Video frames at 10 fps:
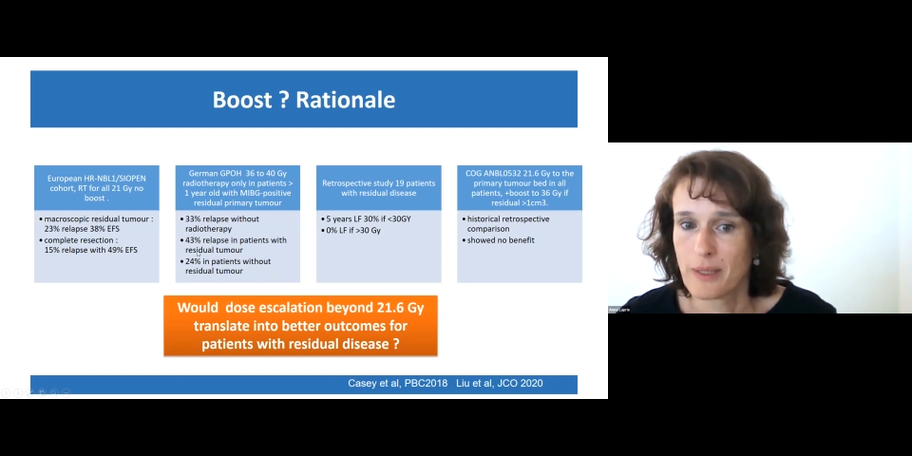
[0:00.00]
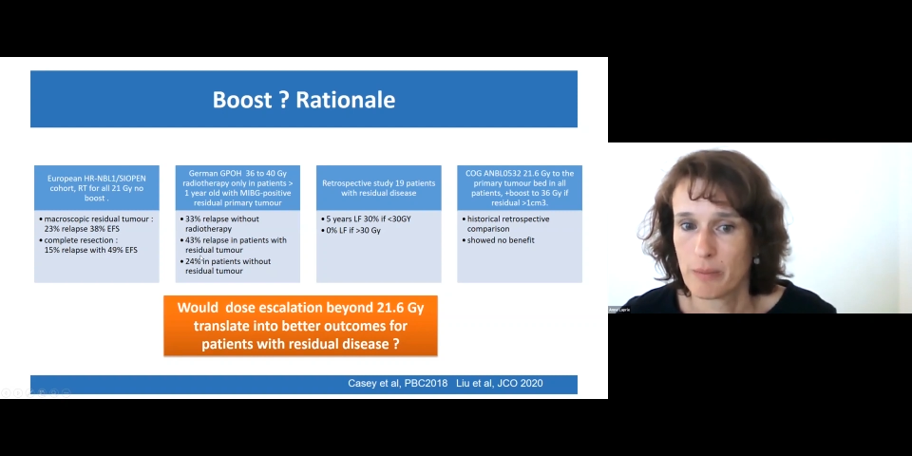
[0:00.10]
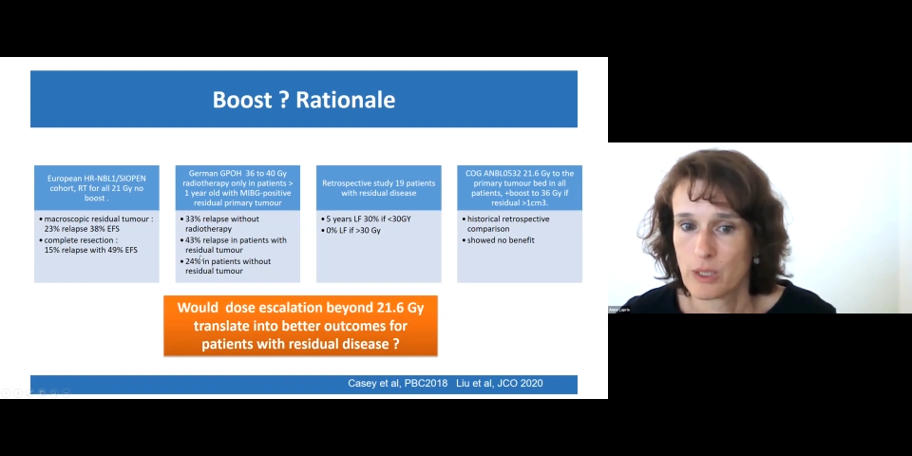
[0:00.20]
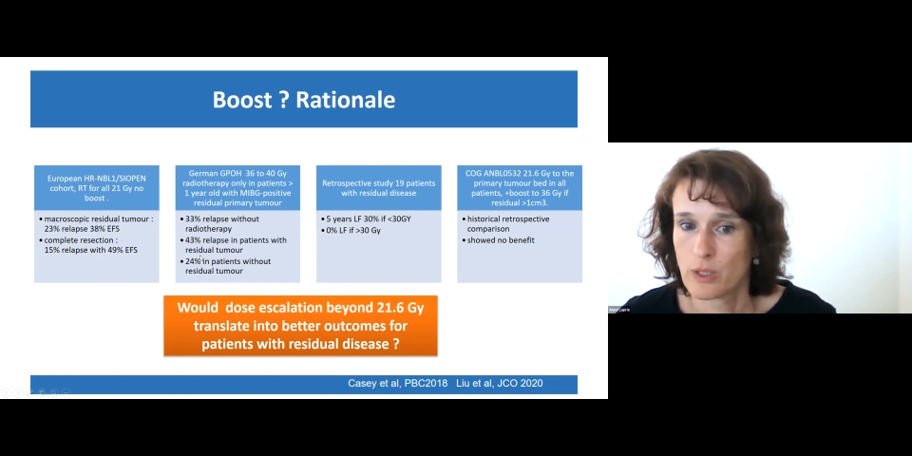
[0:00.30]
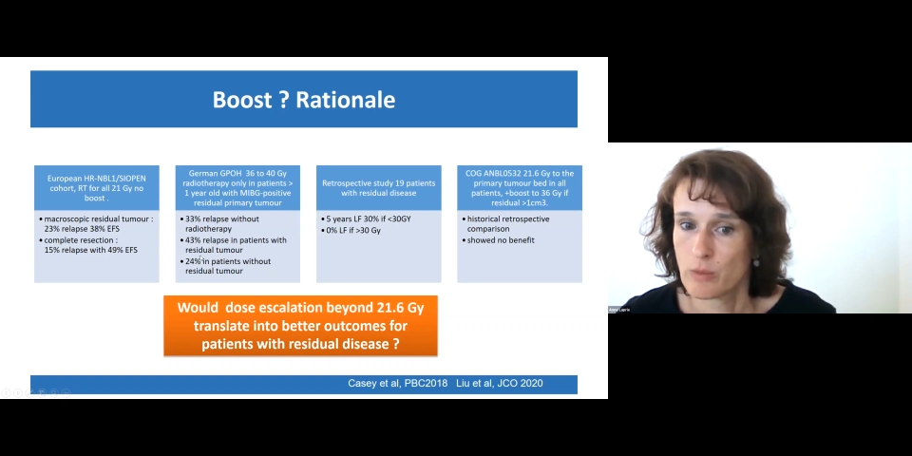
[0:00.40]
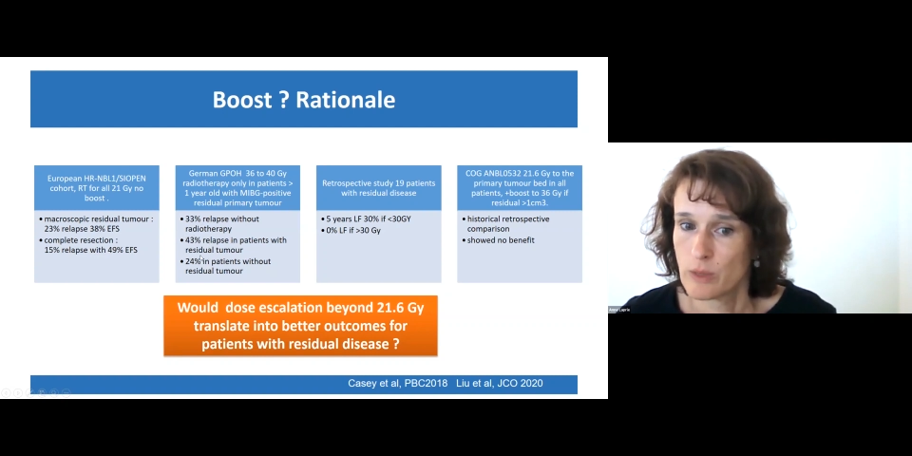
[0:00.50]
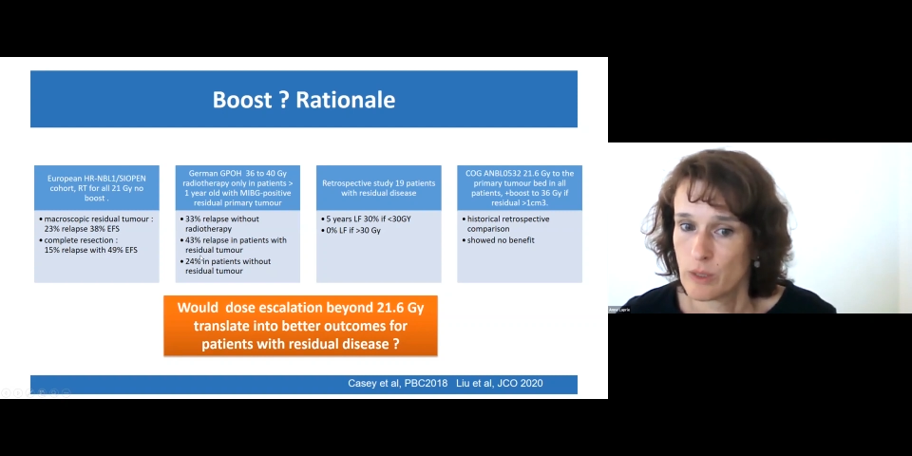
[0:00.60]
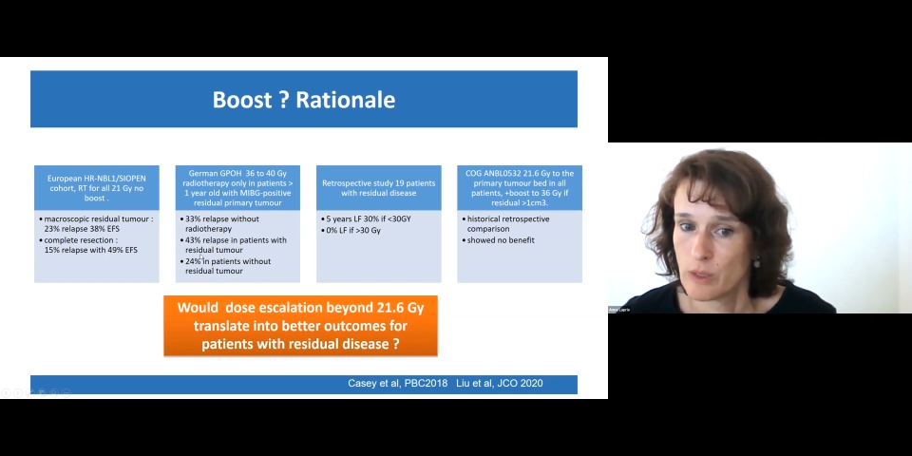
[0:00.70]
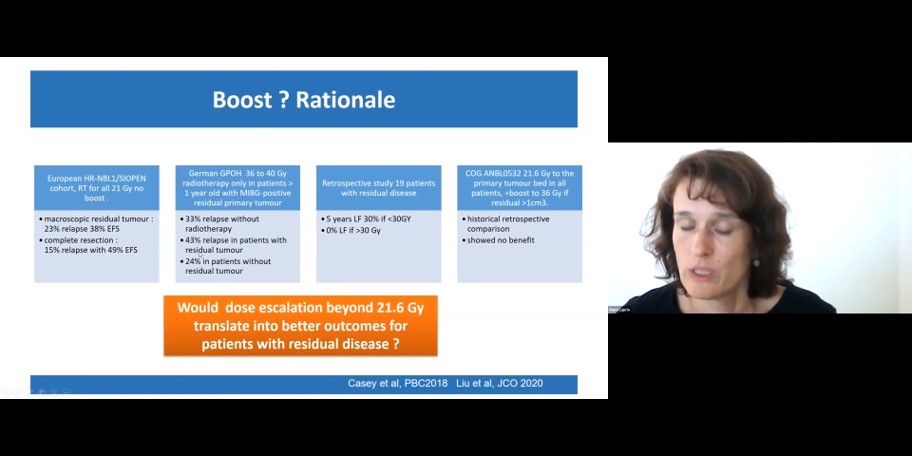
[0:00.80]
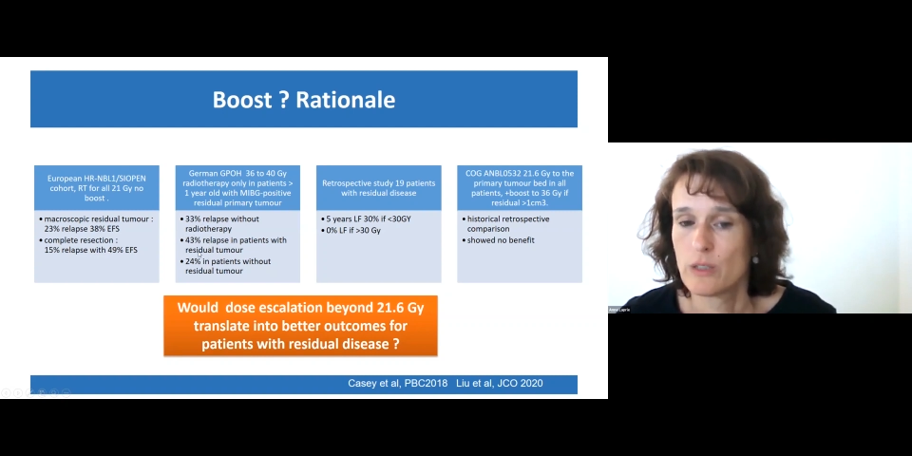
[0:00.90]
in patients
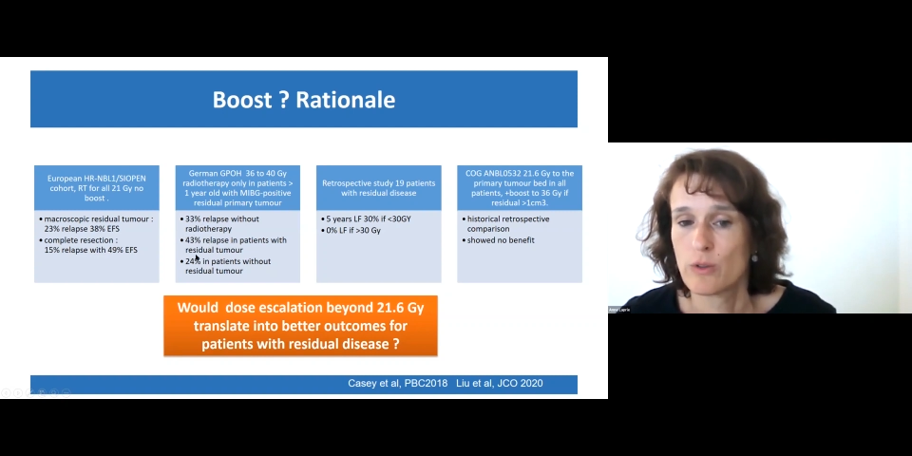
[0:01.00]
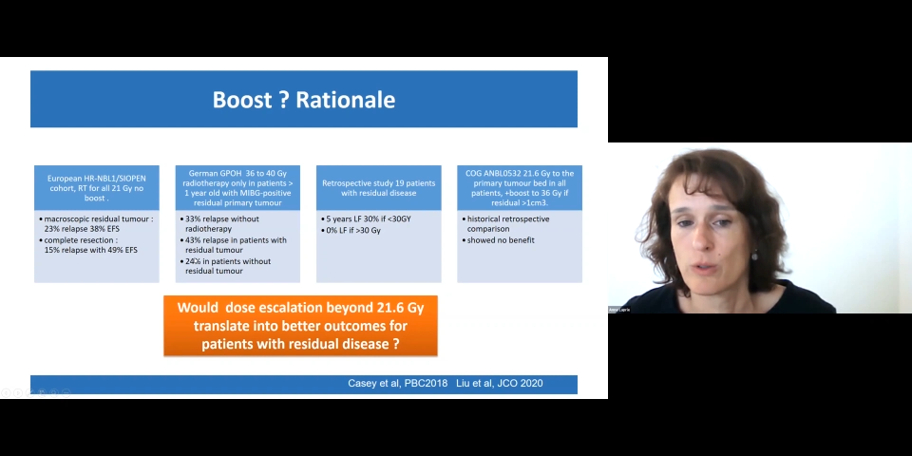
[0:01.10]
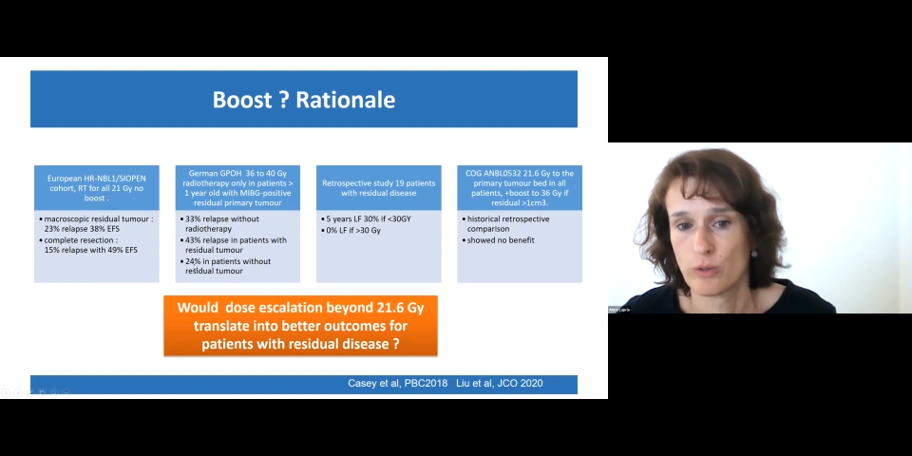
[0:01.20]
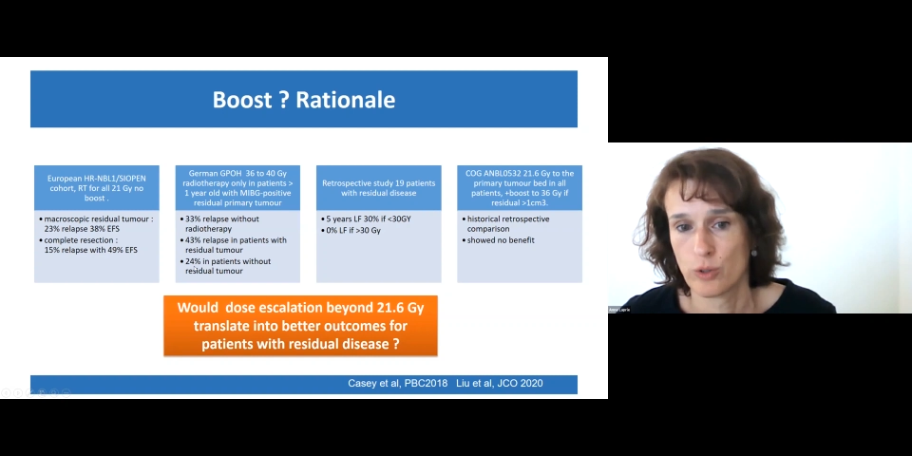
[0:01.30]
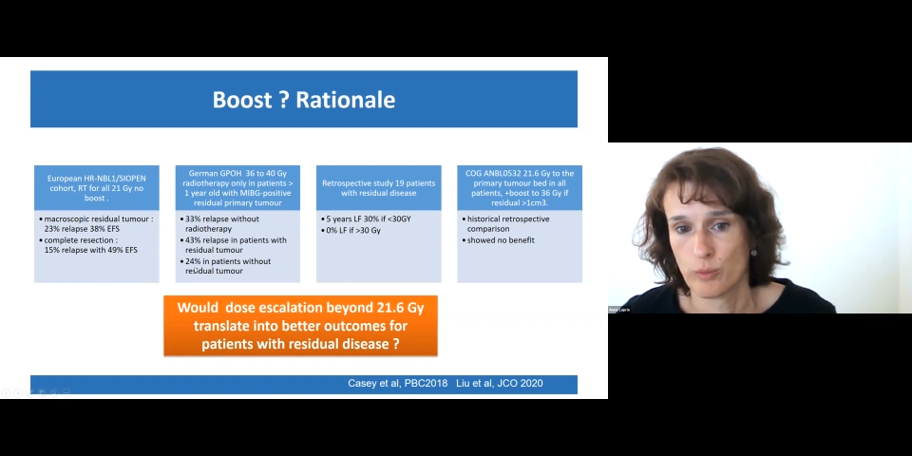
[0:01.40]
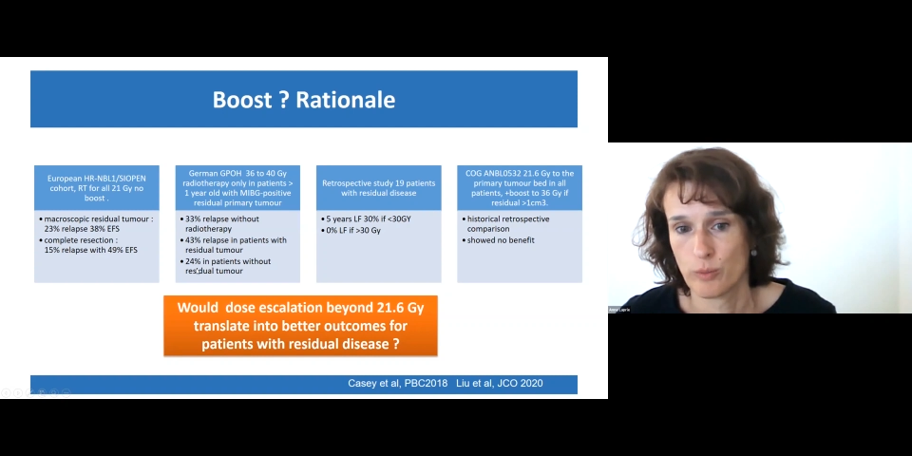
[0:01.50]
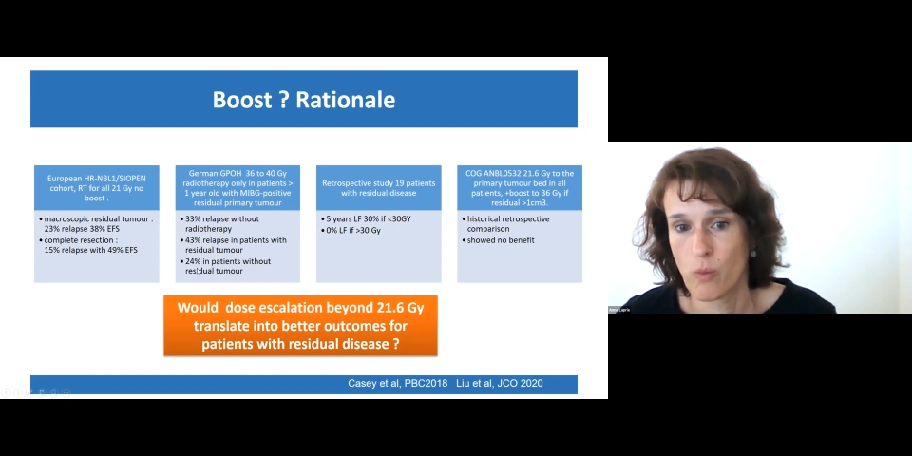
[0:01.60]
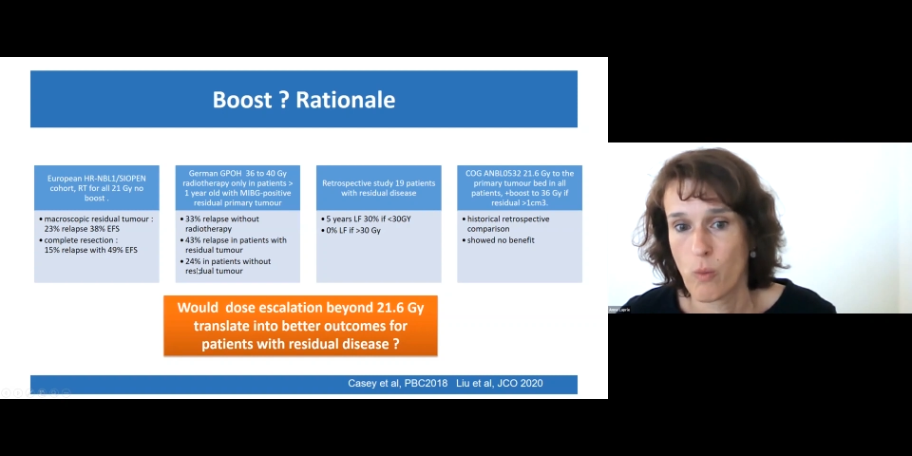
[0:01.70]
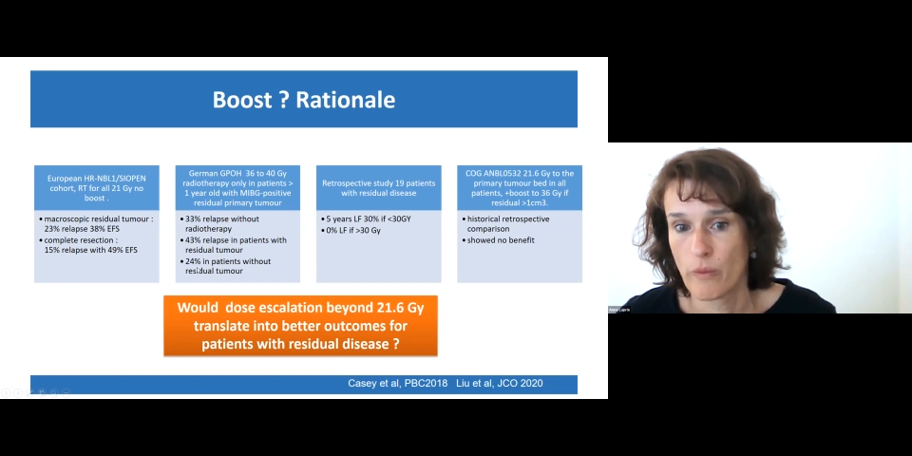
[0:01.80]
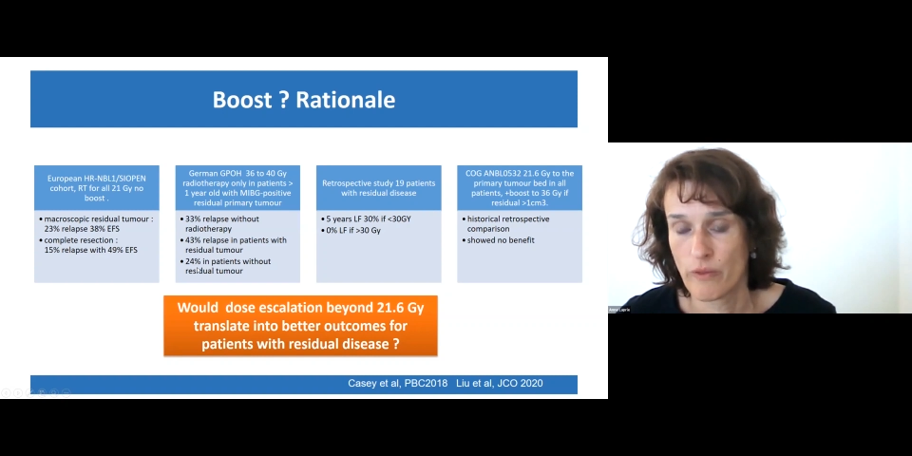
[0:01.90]
with residual
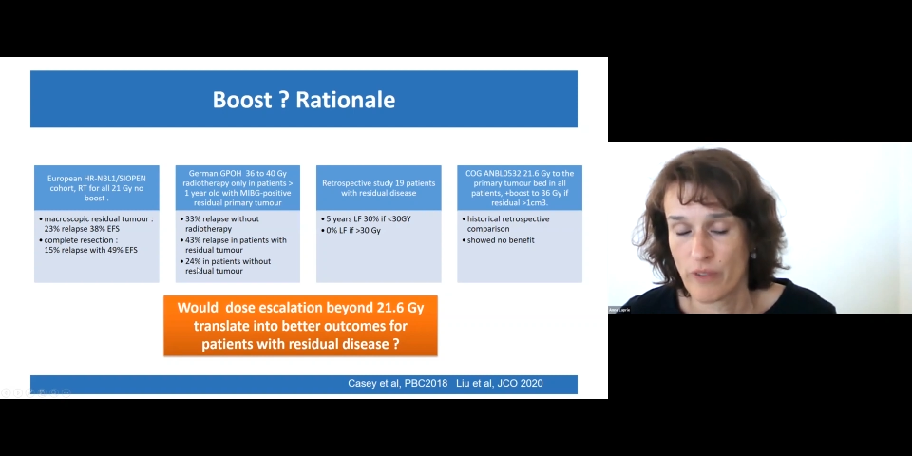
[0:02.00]
tumor